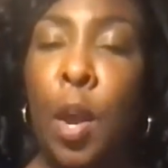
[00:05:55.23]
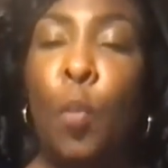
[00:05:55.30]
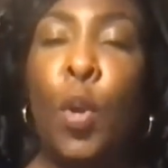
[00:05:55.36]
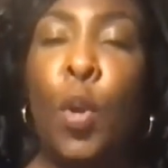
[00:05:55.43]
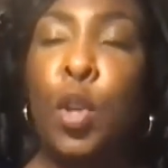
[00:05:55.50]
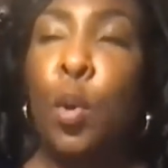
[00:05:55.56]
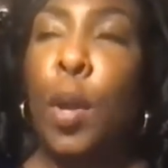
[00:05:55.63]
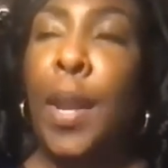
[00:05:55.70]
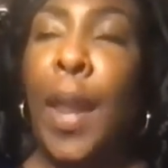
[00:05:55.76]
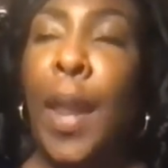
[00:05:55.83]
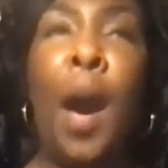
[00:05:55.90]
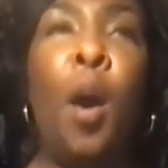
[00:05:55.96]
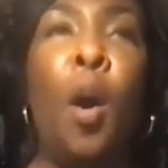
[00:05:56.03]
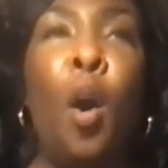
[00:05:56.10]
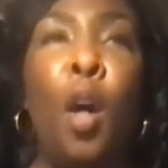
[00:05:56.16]
When you
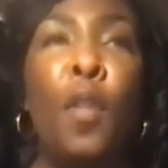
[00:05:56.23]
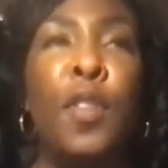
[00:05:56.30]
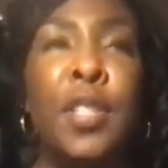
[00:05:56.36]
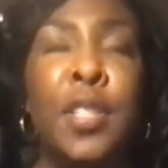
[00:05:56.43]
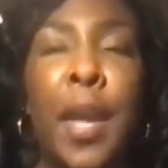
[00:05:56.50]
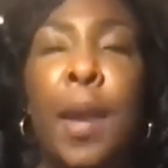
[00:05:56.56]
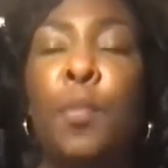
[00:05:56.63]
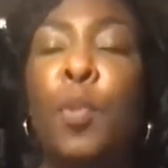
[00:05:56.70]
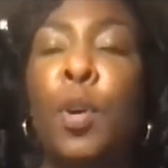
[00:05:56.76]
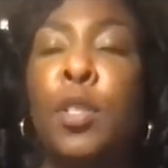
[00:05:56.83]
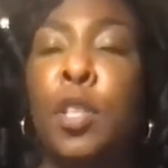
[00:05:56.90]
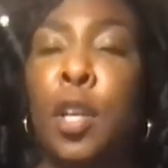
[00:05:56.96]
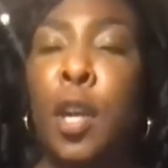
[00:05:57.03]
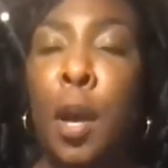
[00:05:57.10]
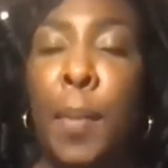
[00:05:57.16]
allow all the same ones
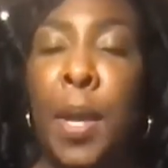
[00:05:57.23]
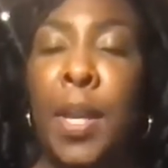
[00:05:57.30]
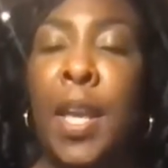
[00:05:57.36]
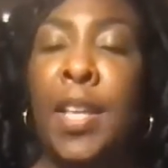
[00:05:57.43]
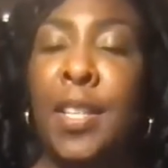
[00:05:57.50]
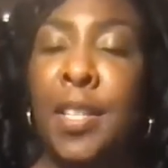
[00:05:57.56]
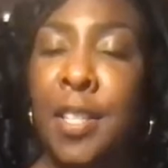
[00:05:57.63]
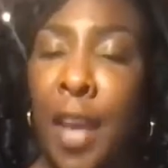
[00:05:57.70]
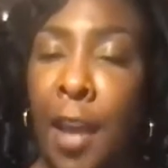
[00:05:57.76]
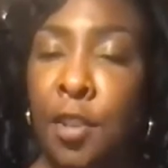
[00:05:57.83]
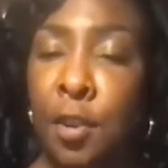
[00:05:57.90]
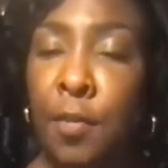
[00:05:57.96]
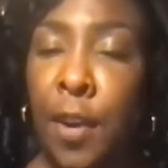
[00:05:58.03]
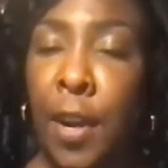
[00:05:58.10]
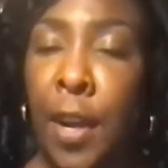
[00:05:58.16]
to come in and
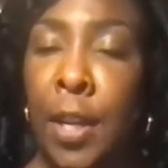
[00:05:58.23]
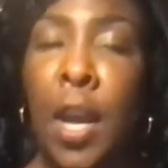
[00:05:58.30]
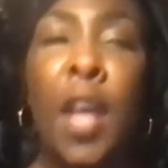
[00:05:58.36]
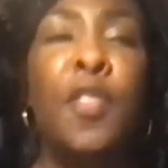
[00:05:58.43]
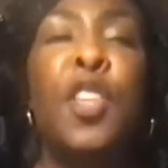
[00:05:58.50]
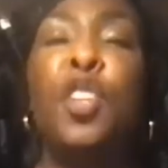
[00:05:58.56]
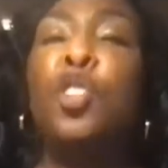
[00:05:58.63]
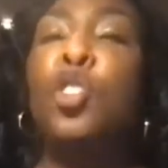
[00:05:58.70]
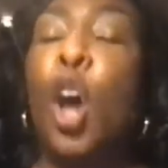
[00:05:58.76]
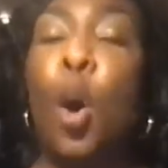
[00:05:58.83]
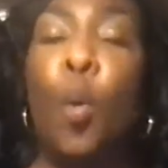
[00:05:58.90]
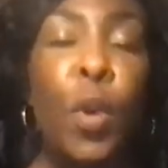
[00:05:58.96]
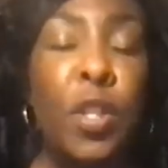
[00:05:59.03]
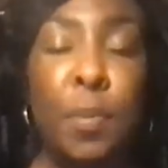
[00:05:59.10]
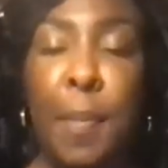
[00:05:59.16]
saturate, then no
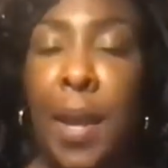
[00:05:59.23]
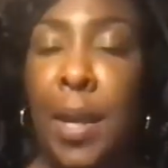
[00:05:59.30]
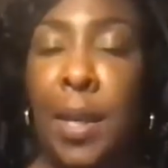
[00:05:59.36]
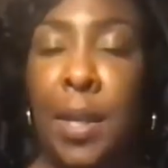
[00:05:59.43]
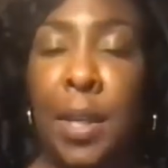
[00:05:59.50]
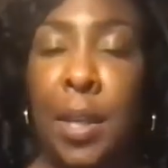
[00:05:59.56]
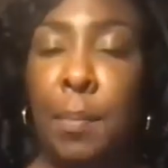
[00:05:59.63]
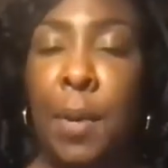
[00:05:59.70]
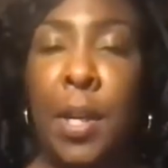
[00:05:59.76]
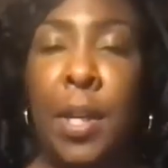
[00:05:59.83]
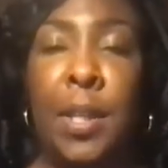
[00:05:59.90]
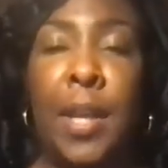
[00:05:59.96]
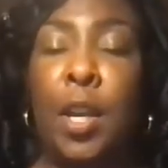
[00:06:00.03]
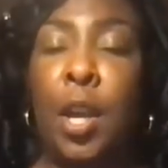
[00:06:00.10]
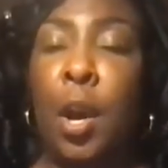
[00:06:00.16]
one's making any money.
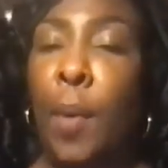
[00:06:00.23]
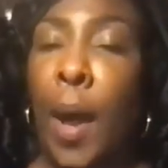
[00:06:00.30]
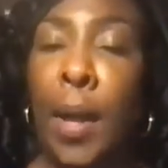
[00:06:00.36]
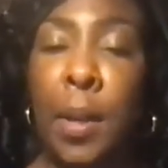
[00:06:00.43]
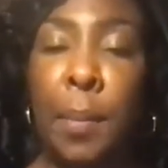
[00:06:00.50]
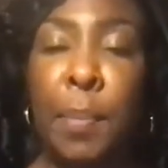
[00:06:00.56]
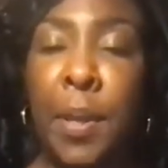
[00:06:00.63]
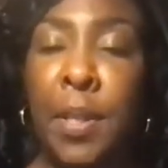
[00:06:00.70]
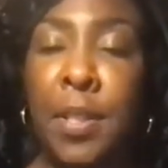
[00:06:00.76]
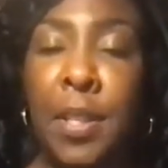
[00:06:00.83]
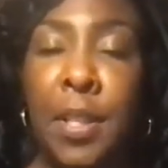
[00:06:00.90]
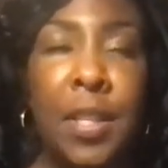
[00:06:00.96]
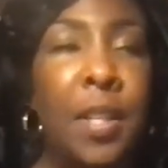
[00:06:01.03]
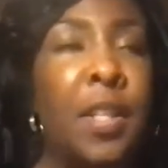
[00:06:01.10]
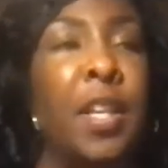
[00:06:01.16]
They go out of
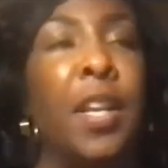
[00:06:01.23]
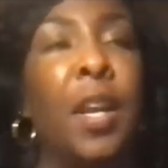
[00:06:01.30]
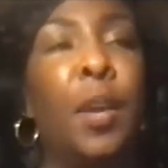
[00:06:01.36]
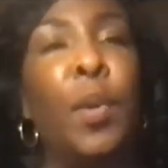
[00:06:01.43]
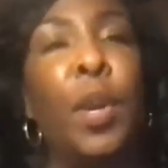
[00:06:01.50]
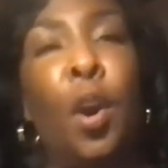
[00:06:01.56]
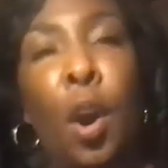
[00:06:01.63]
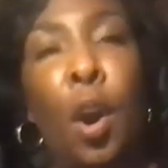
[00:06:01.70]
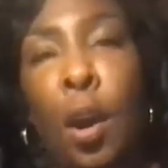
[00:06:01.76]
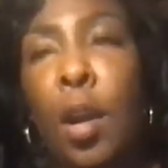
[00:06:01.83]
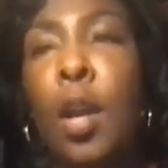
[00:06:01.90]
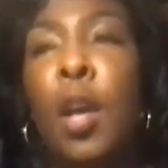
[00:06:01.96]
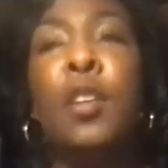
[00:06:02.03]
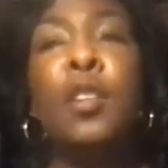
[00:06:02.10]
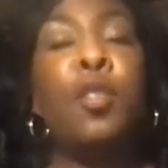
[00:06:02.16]
business, and then here we are
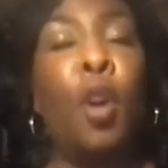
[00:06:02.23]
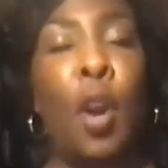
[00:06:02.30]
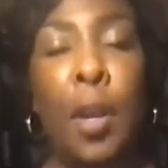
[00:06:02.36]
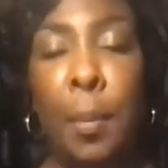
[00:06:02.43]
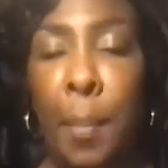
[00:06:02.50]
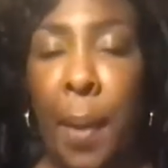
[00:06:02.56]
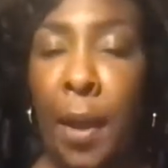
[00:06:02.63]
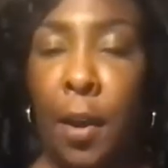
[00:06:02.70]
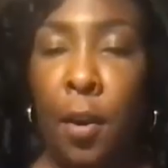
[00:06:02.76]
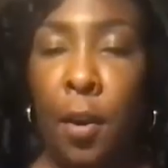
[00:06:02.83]
starting back